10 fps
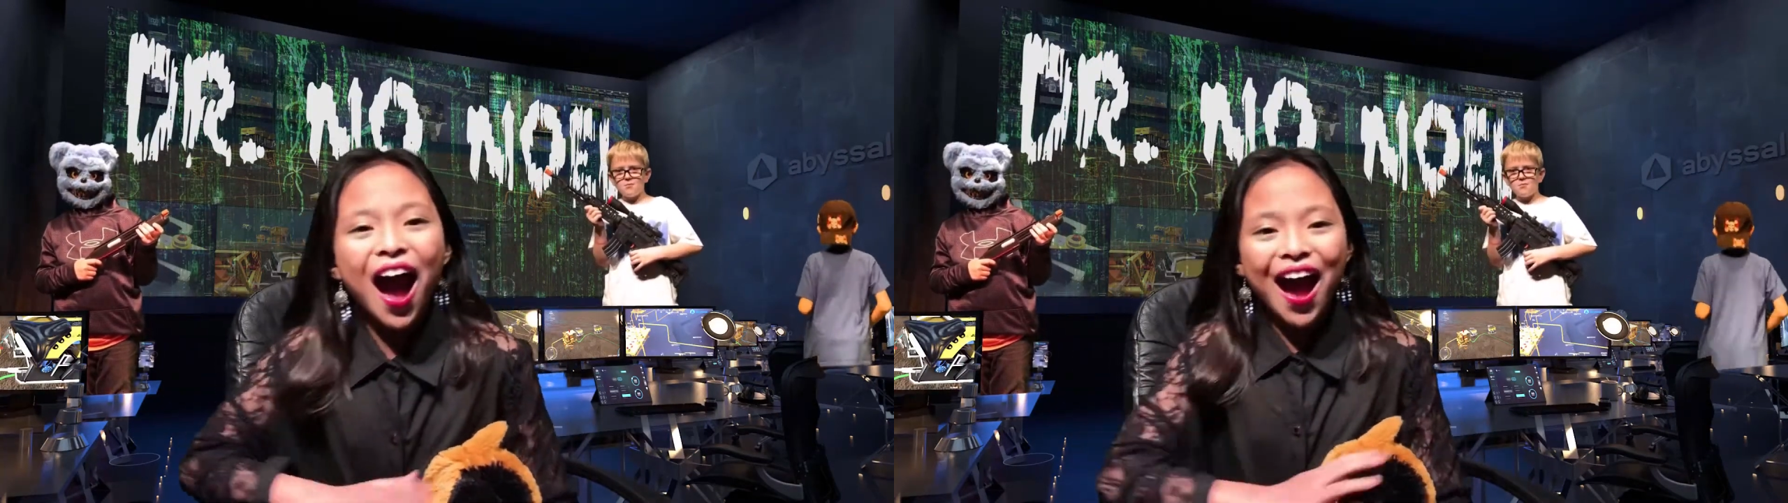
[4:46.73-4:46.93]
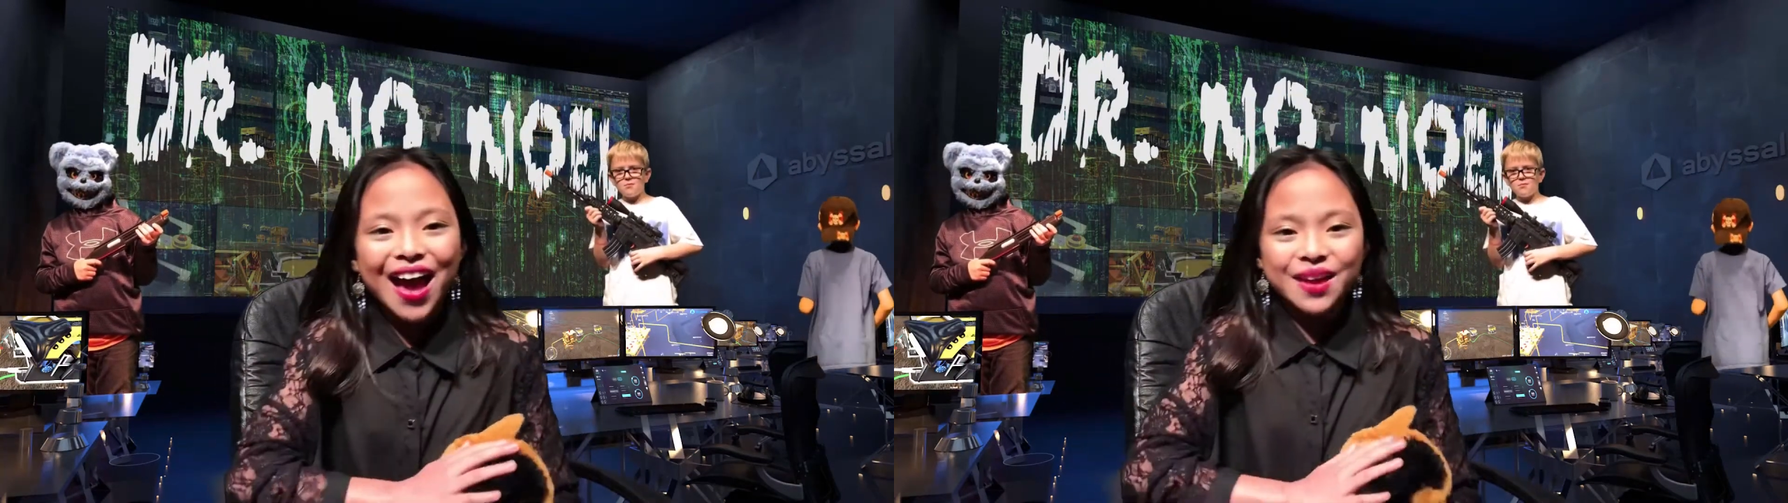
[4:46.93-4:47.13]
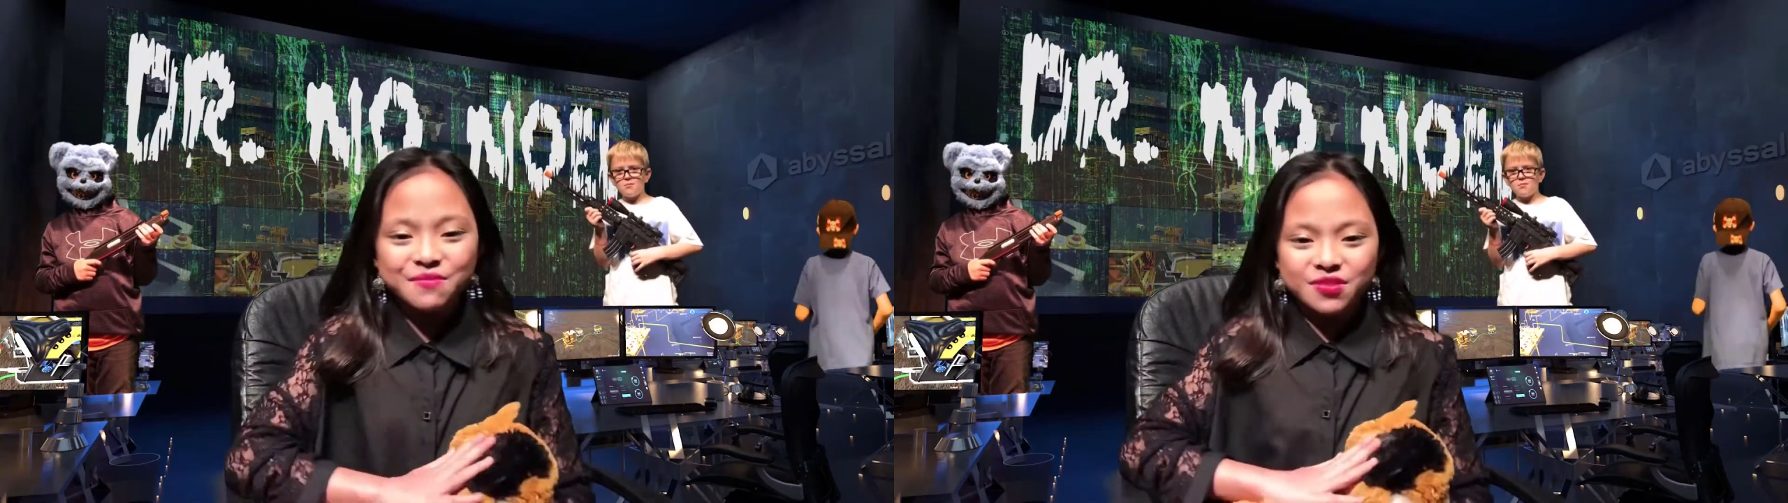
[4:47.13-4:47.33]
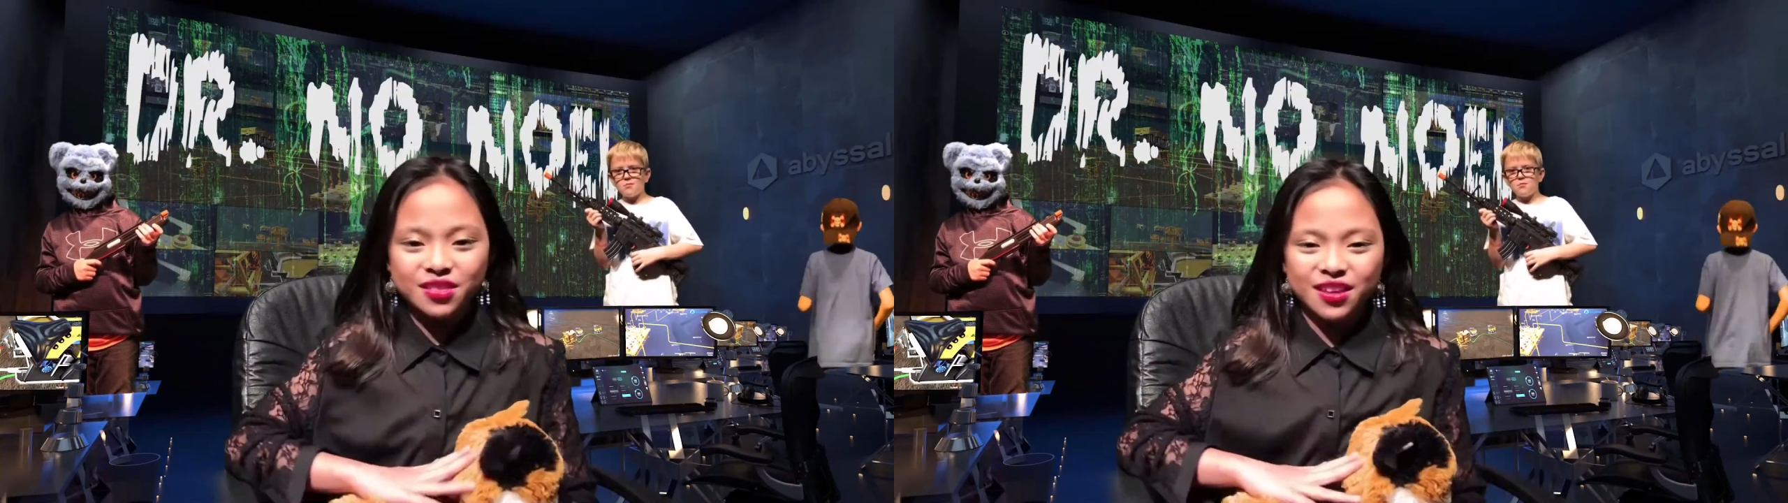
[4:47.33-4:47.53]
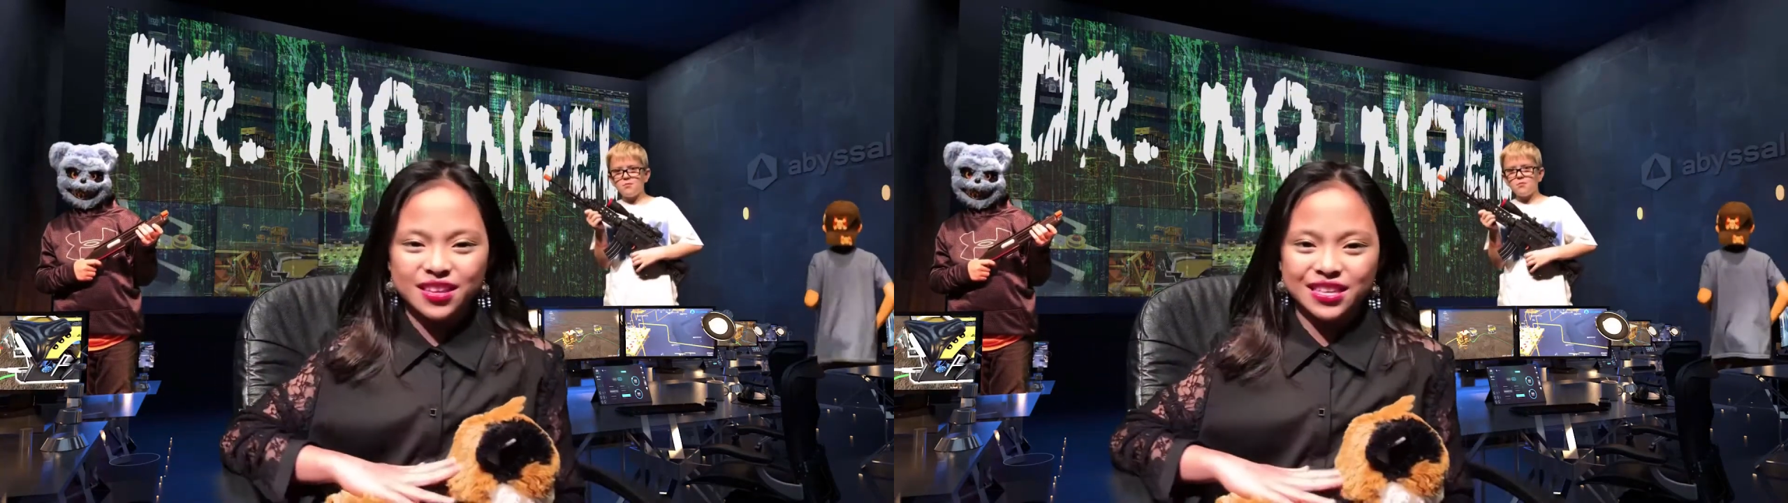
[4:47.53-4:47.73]
I'm
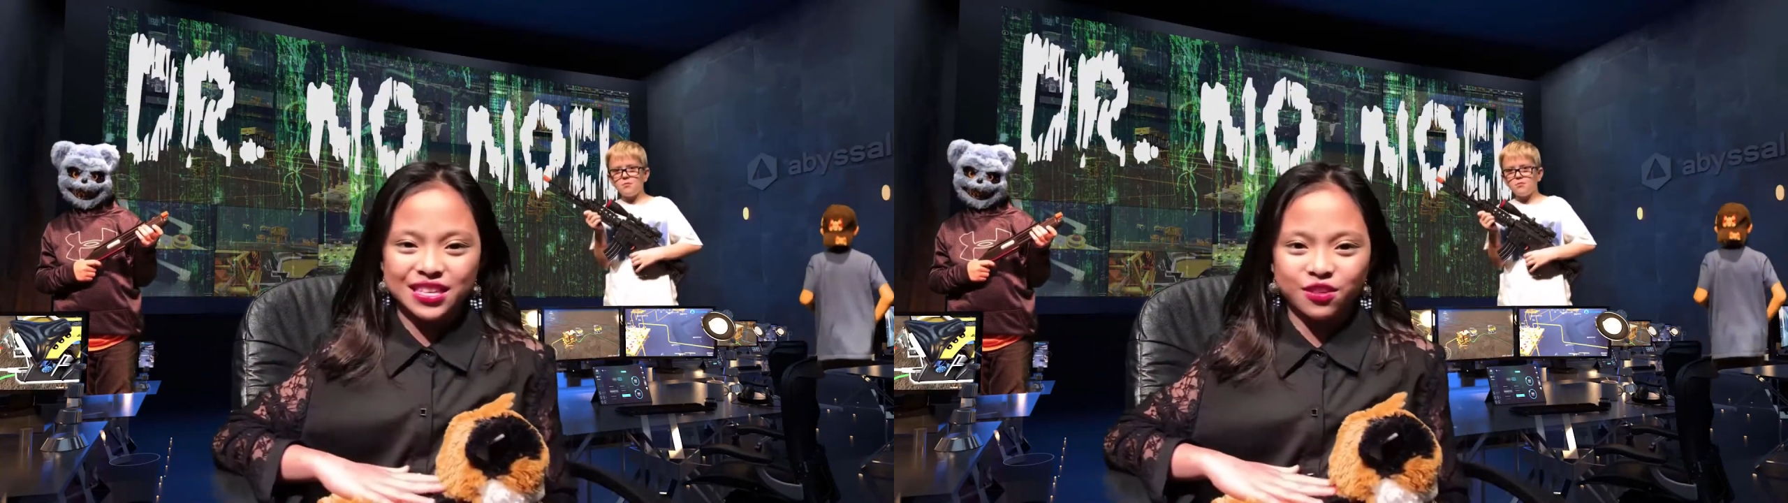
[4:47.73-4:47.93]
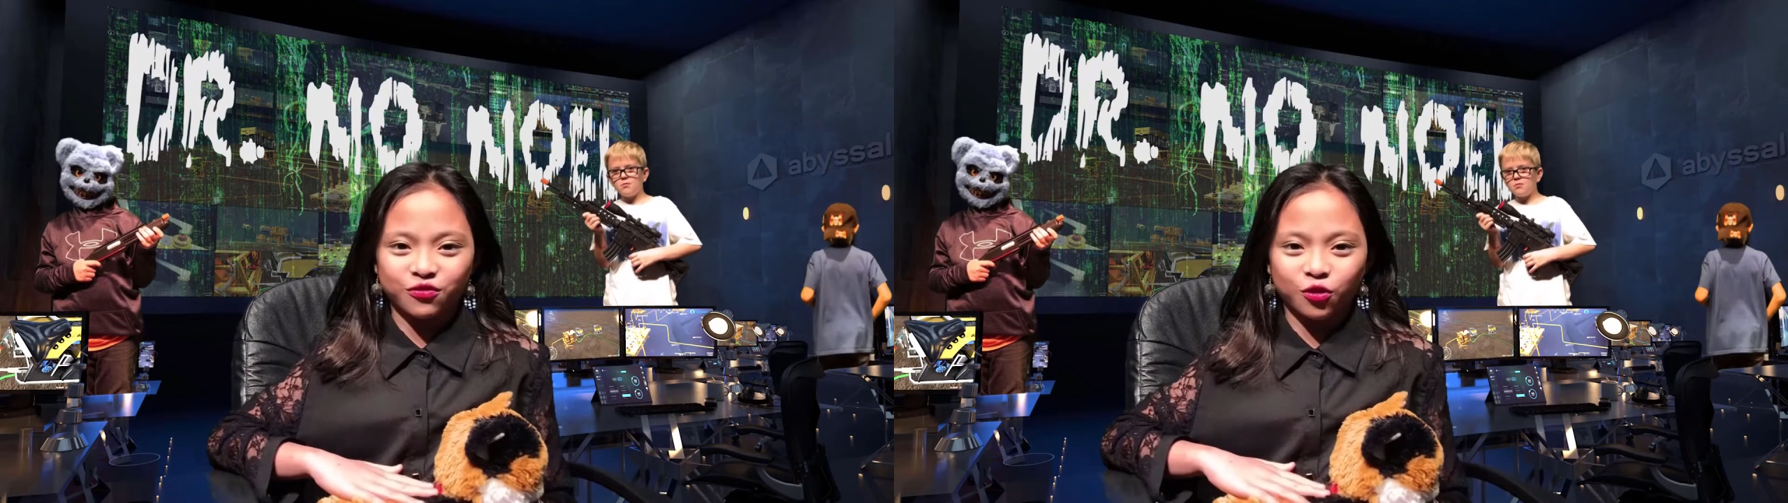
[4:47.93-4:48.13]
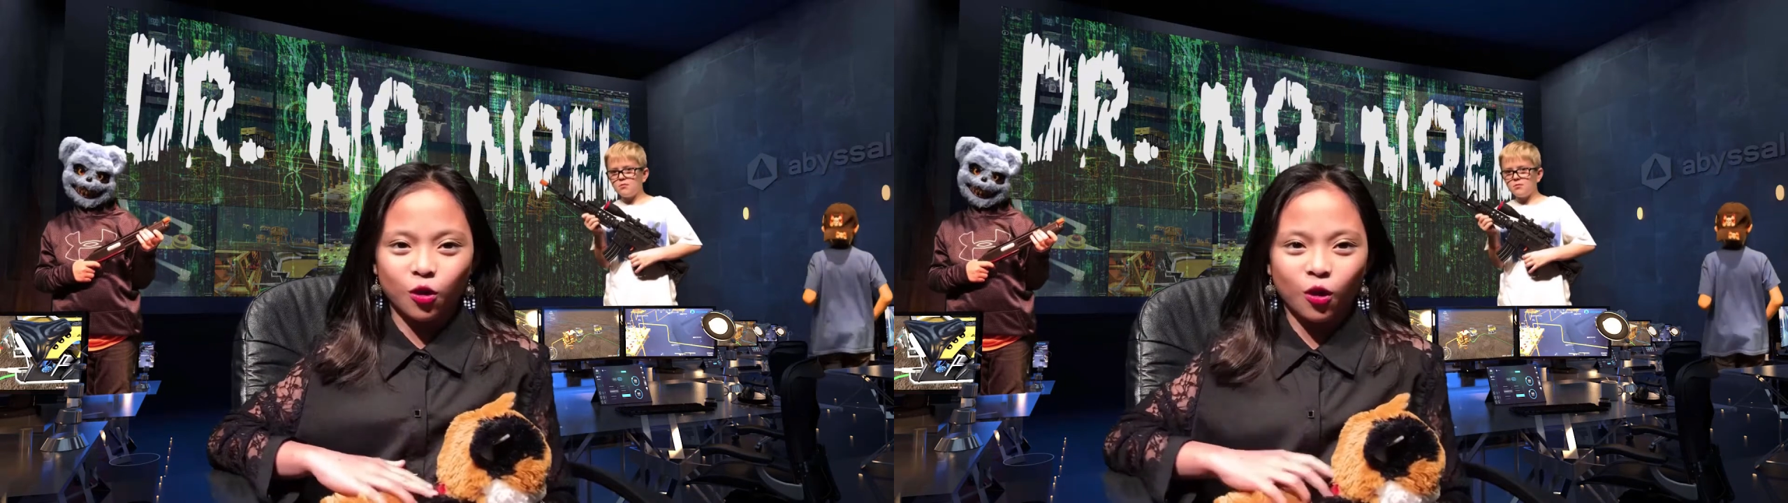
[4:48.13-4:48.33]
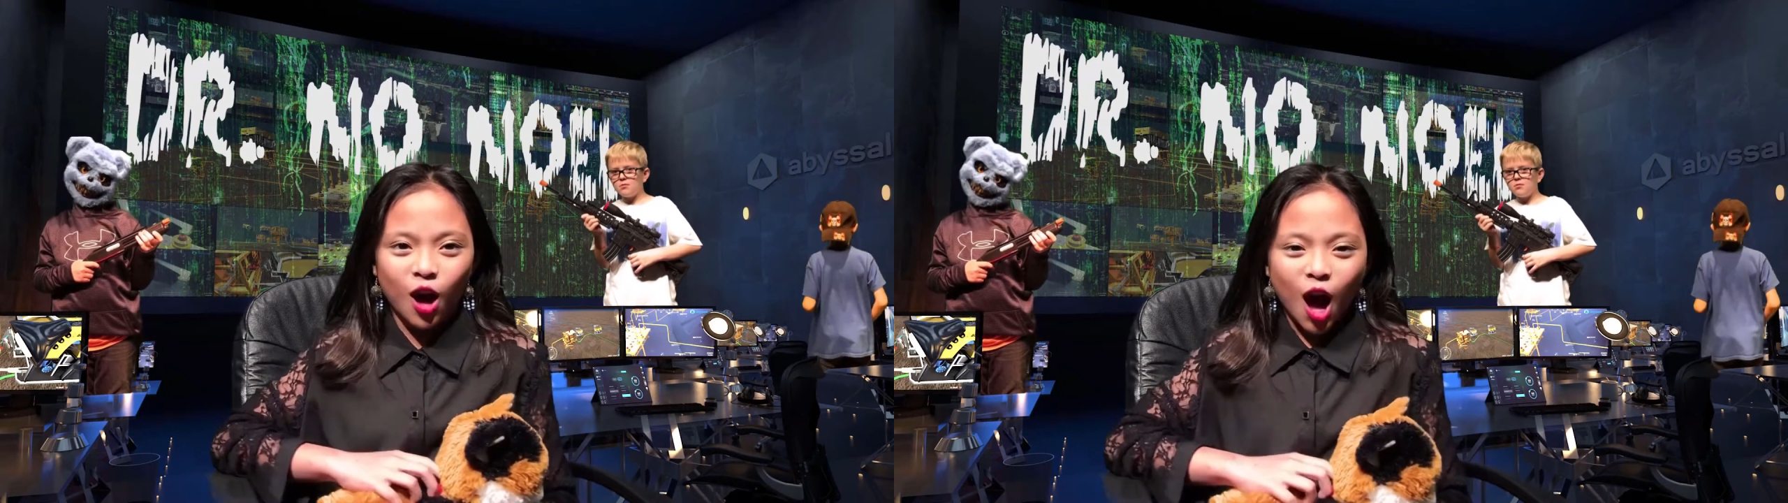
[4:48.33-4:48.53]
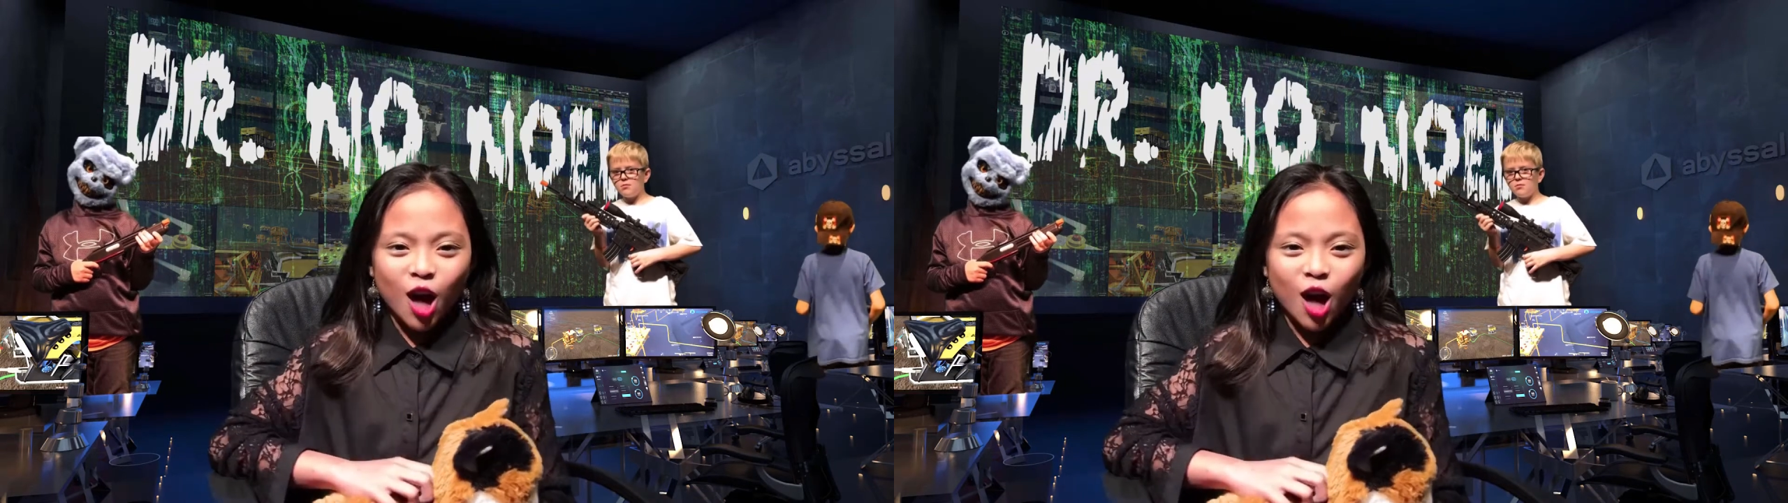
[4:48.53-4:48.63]
the evil.